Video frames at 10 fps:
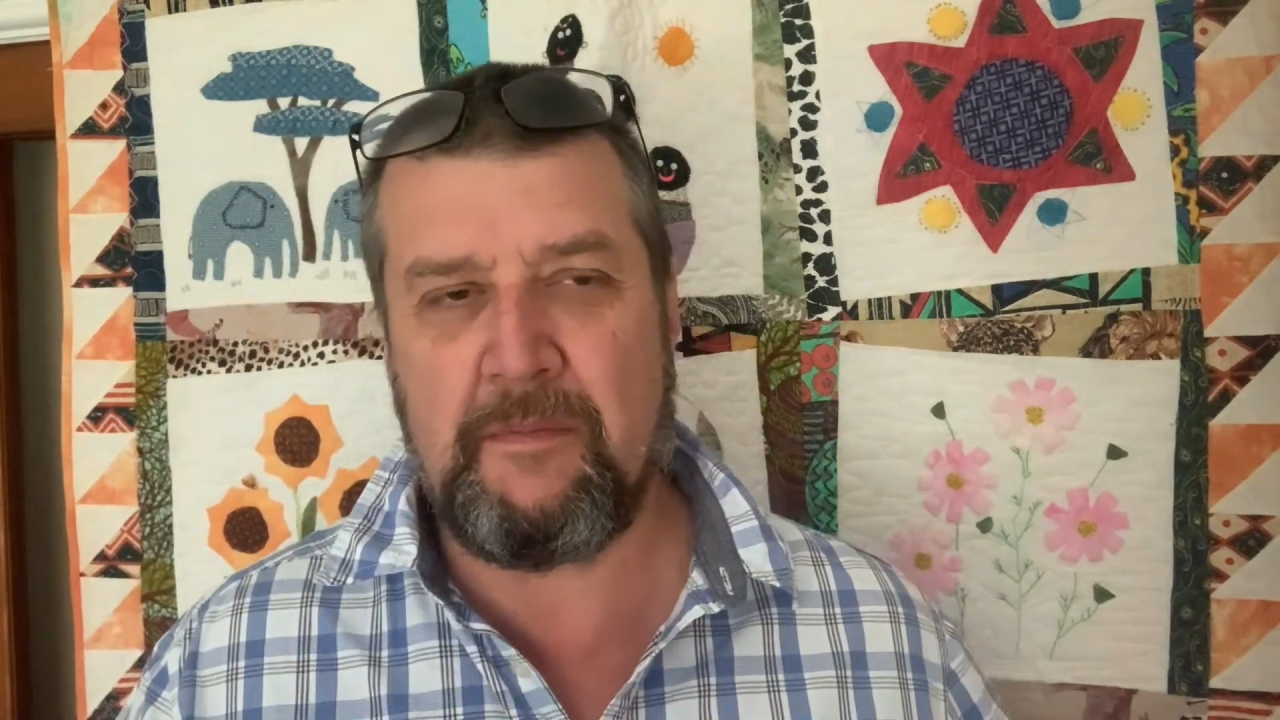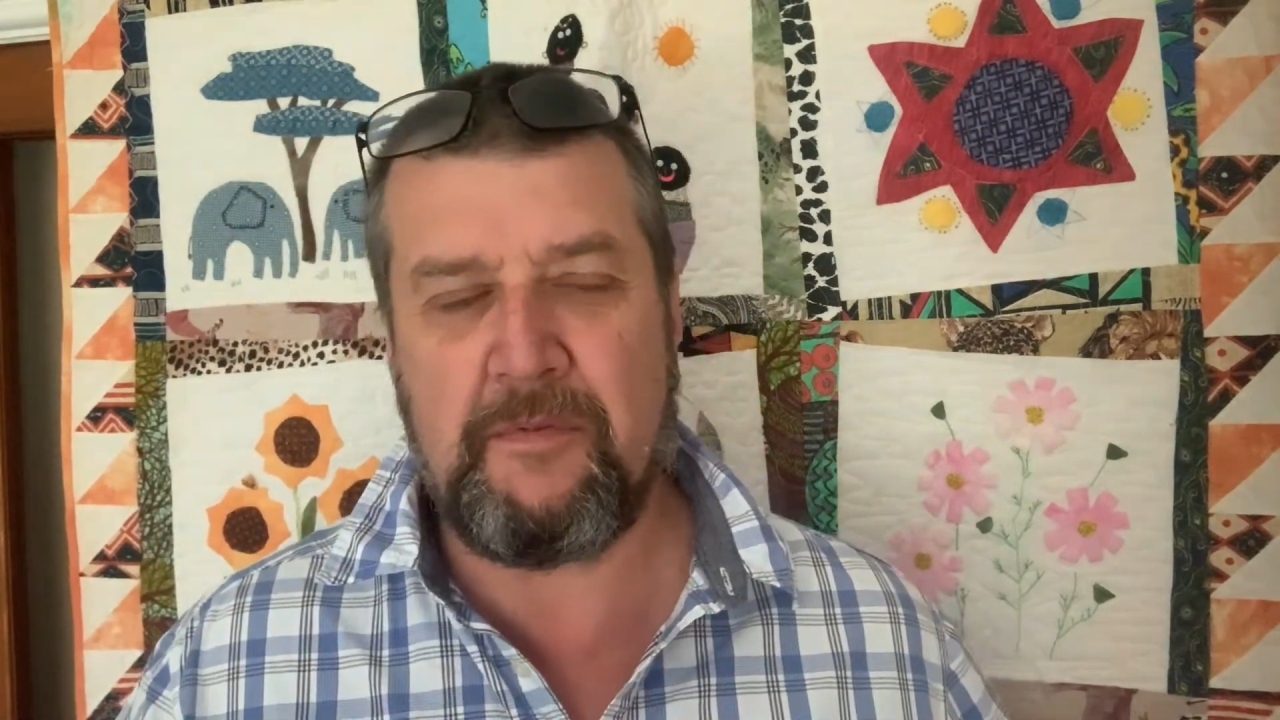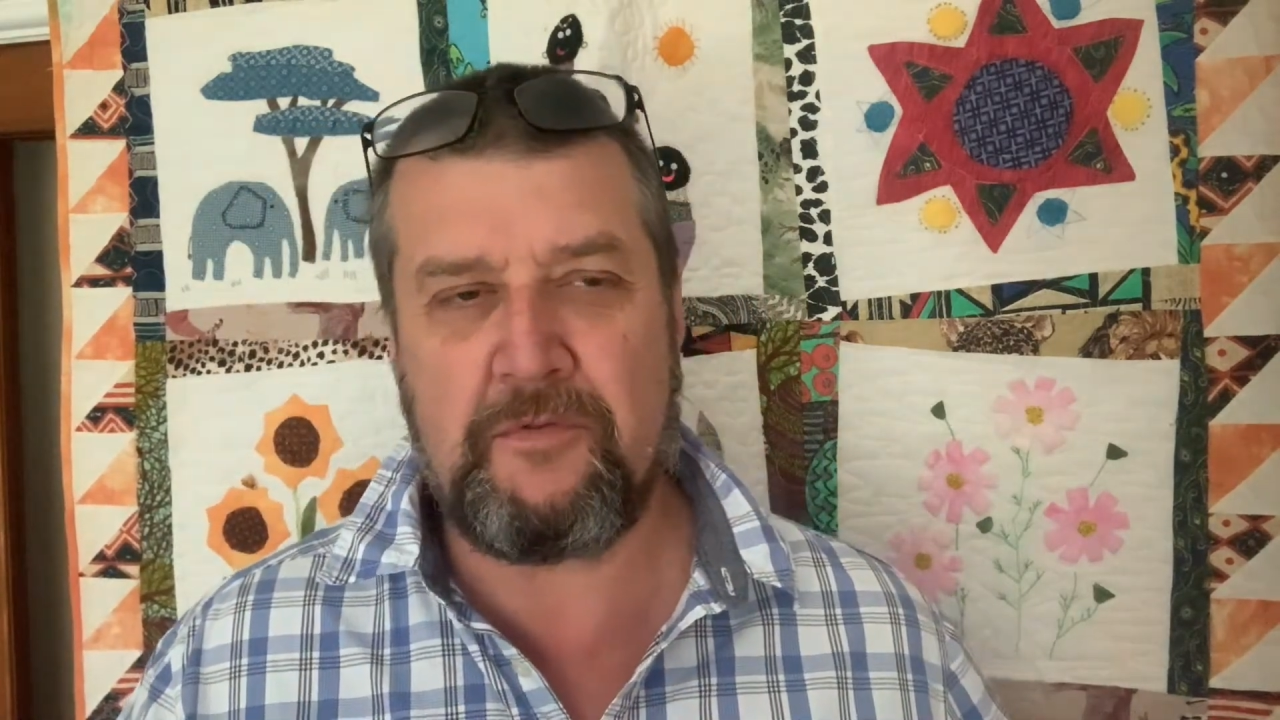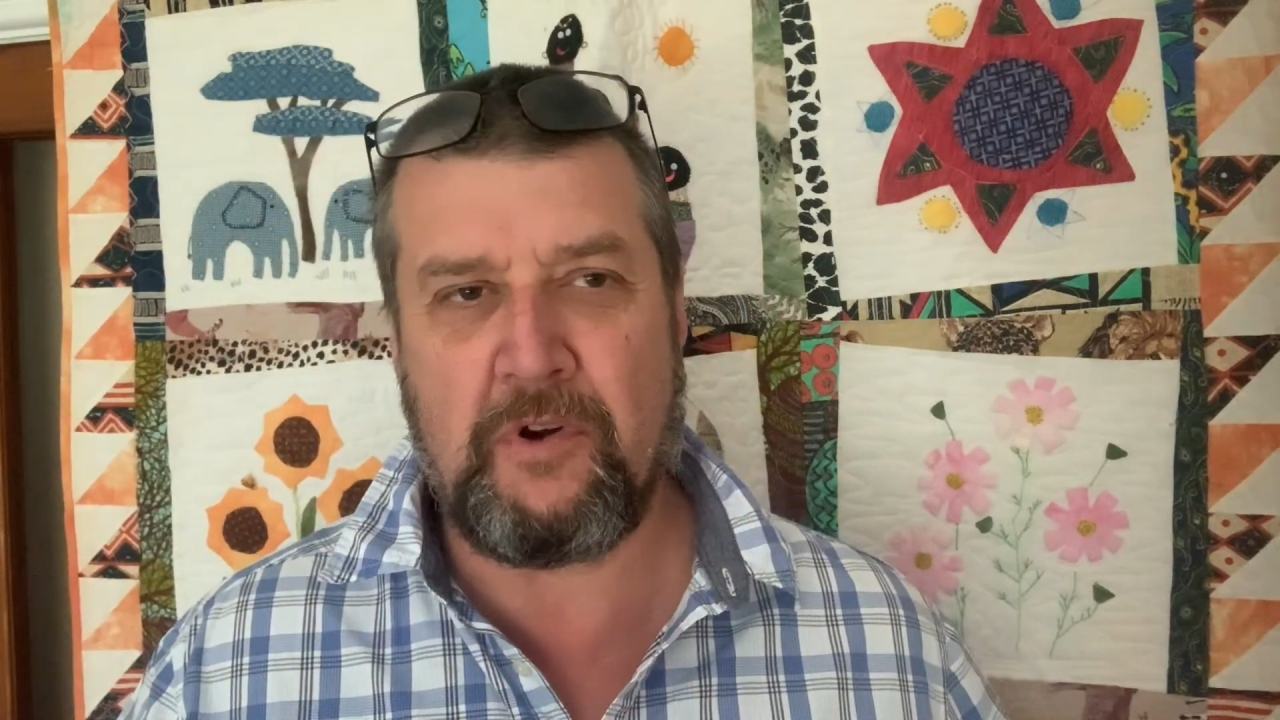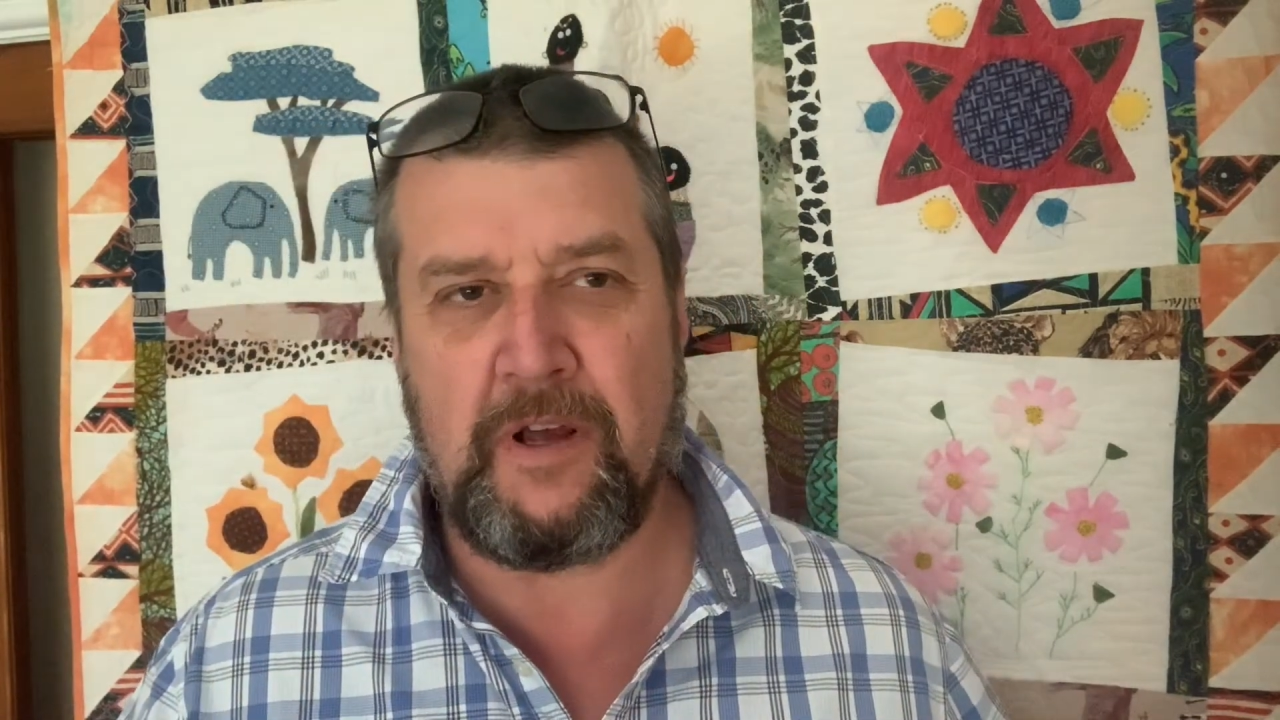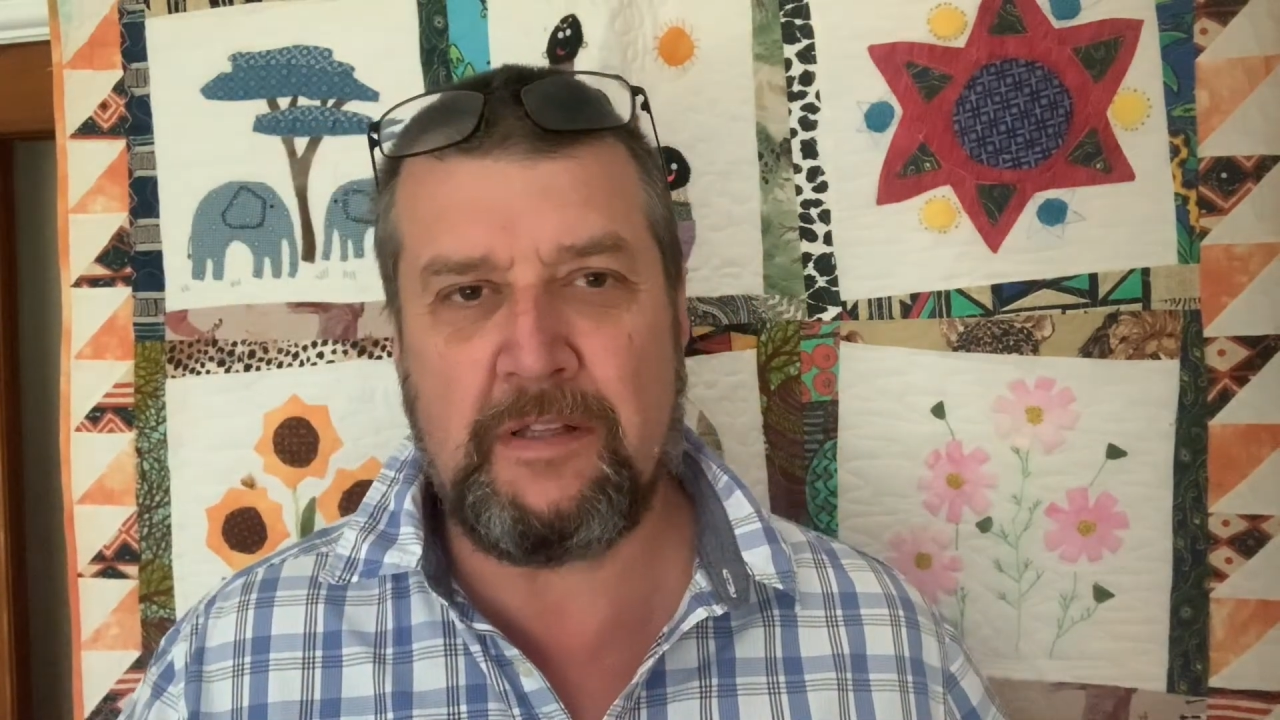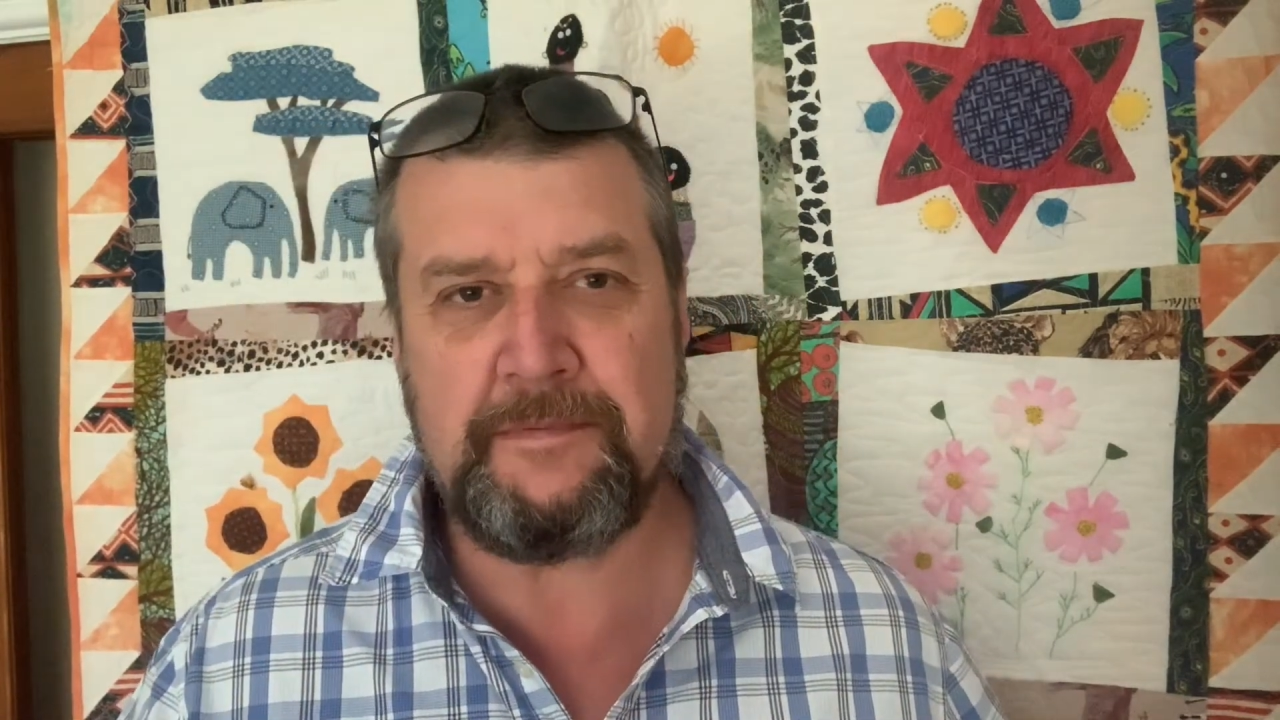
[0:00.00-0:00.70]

of trial."